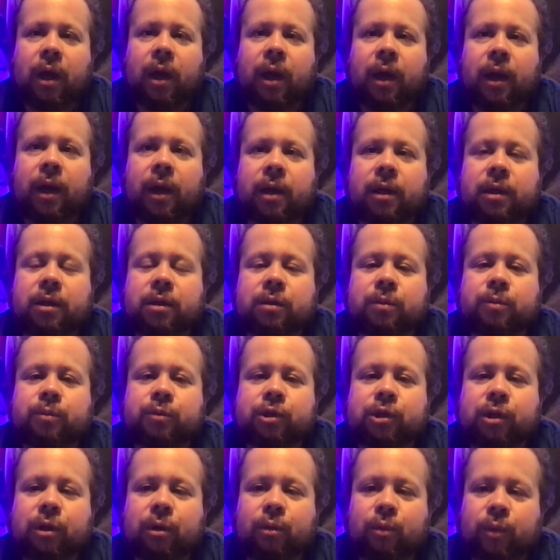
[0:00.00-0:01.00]
and
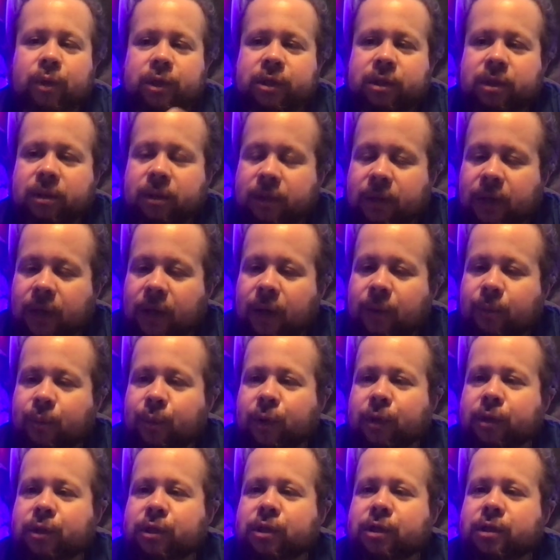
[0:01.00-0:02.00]
so recently I
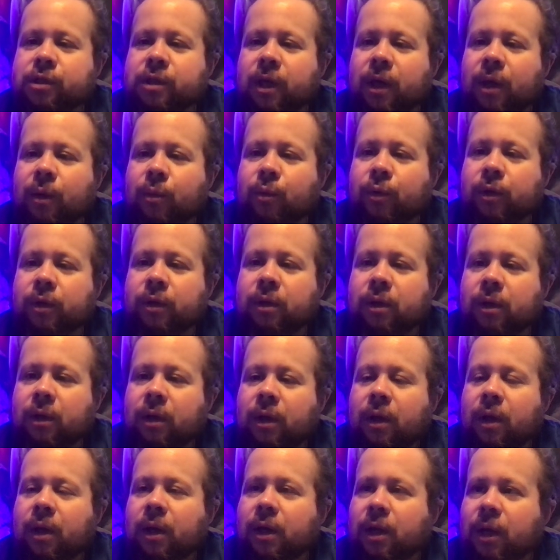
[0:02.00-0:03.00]
purchased that one,
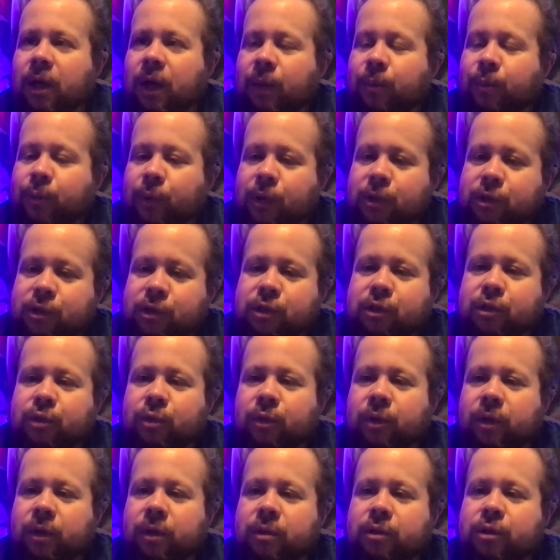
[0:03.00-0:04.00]
and I purchased
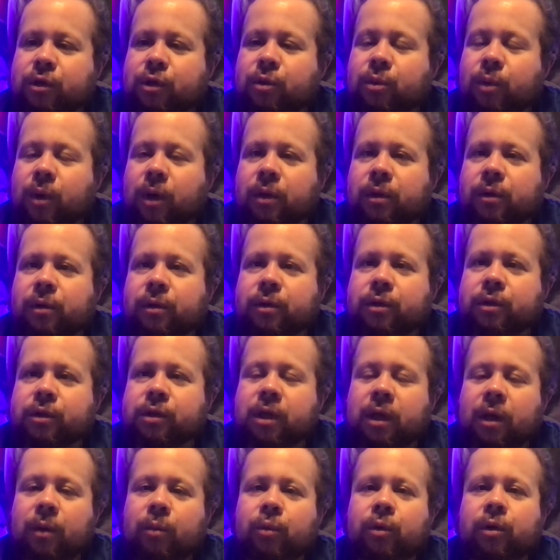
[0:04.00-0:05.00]
two others
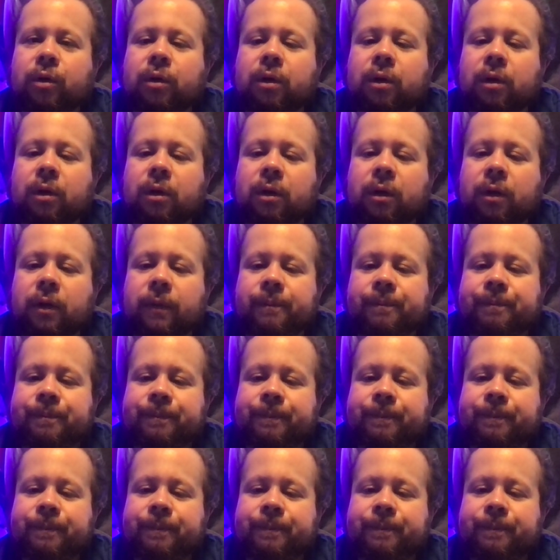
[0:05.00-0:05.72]
that were